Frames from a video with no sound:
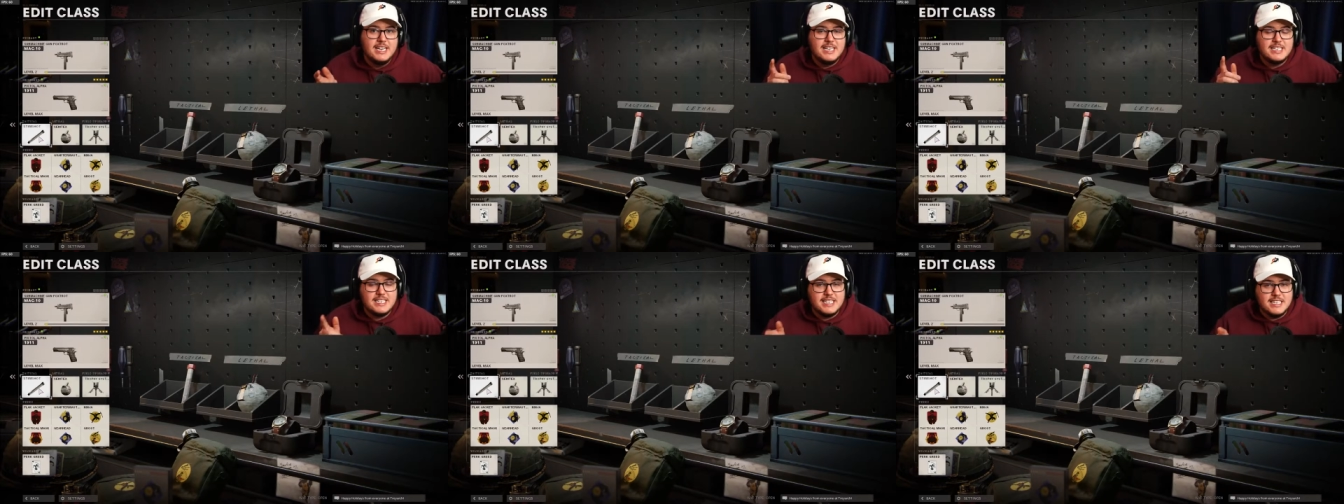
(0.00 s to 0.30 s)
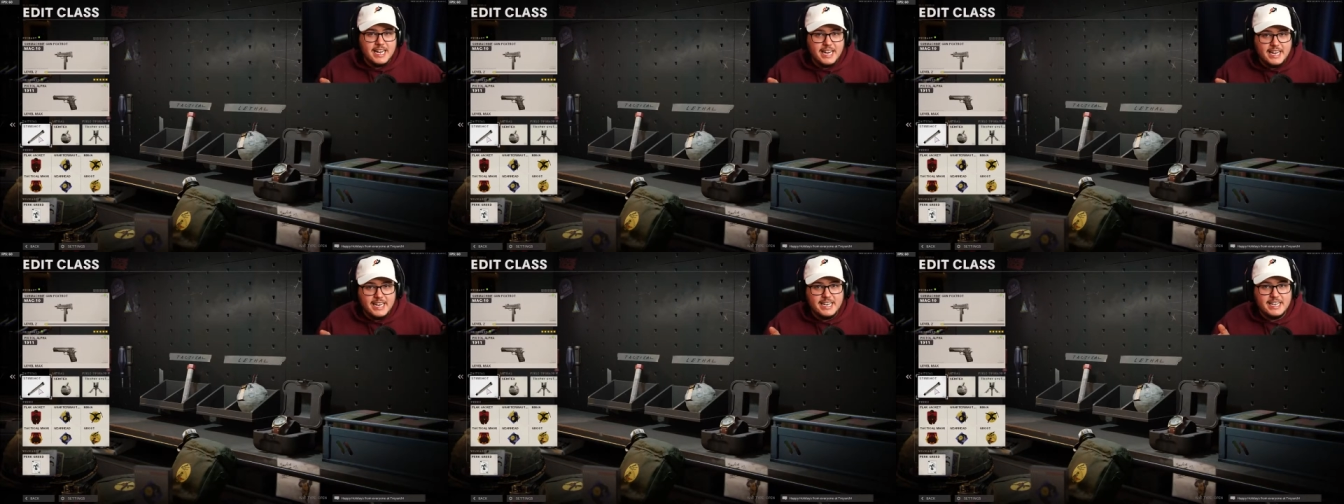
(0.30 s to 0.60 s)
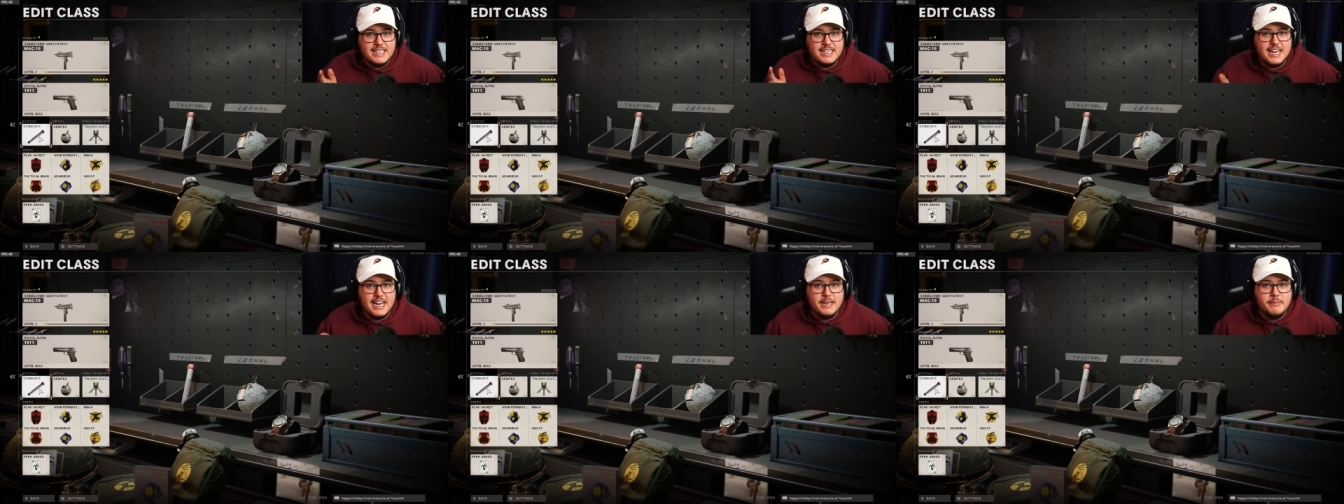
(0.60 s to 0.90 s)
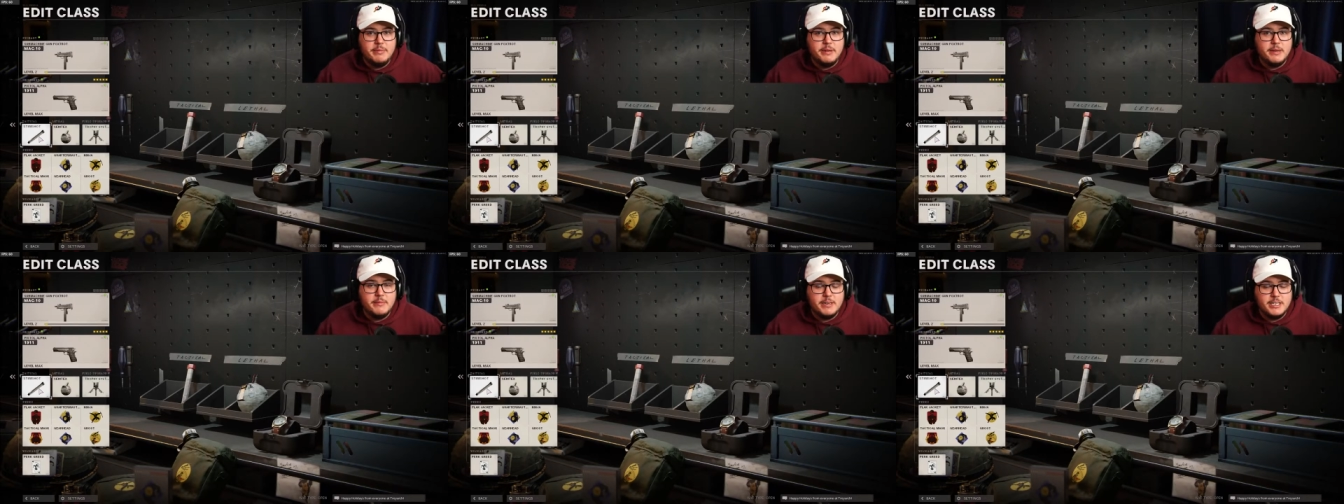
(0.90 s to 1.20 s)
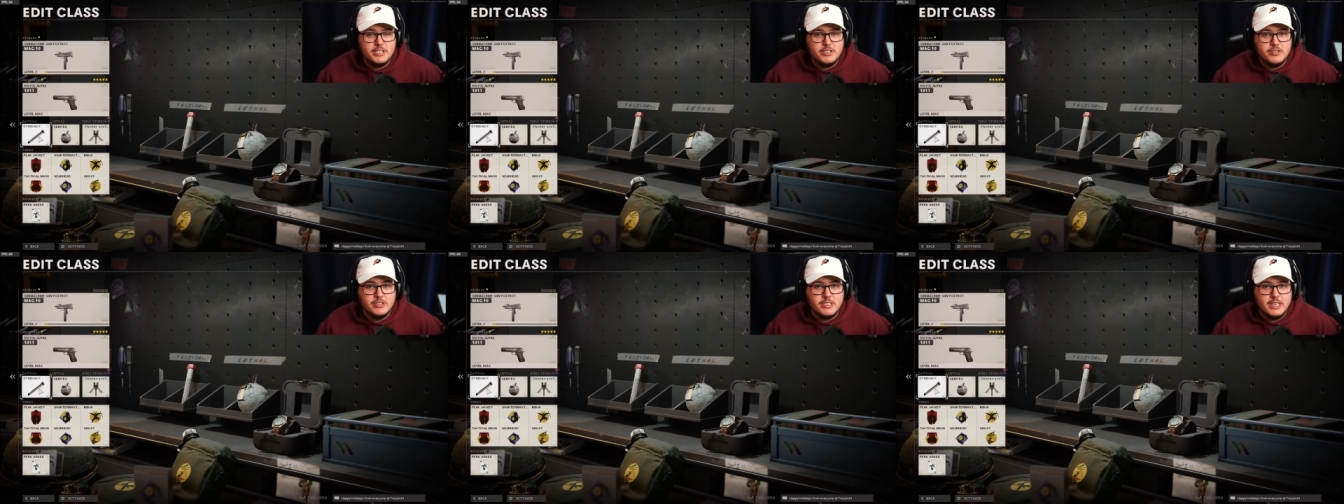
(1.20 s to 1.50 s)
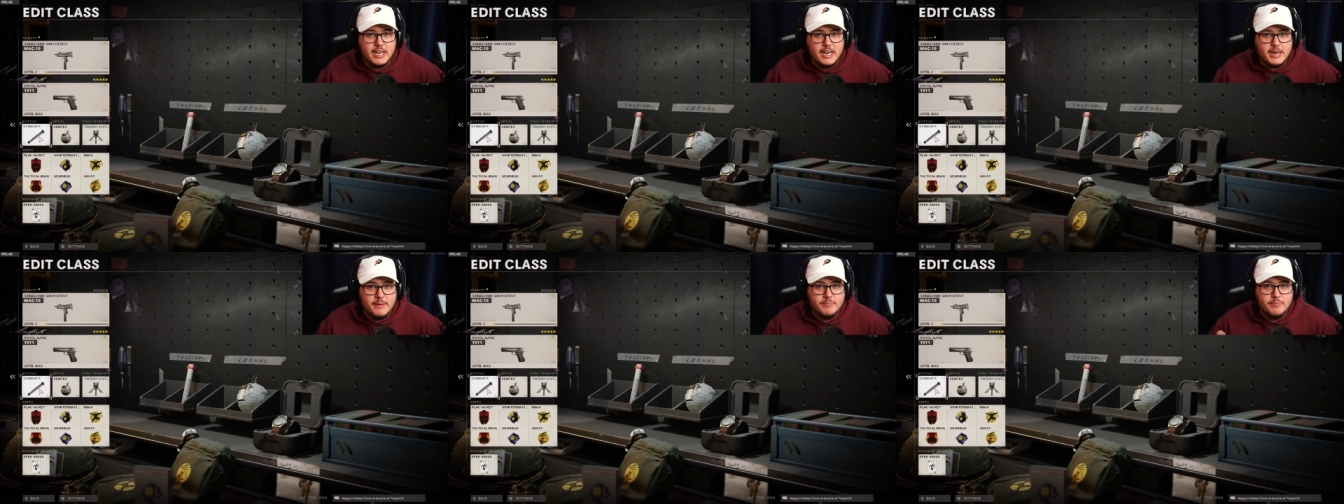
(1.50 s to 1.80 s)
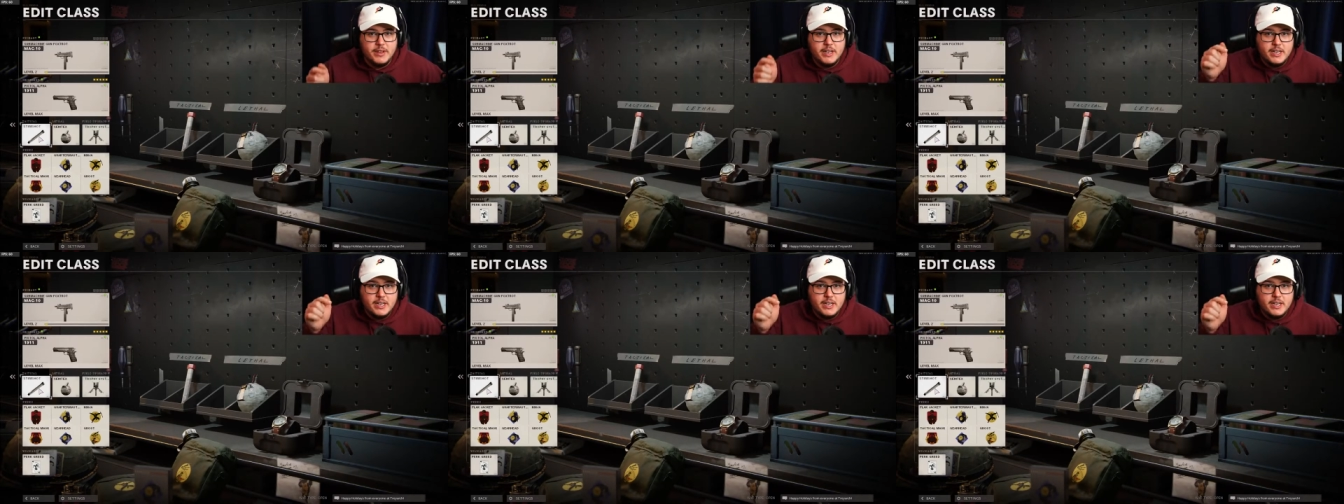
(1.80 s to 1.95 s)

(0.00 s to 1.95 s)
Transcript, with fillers: Tonight, 9 p.m. Eastern Time,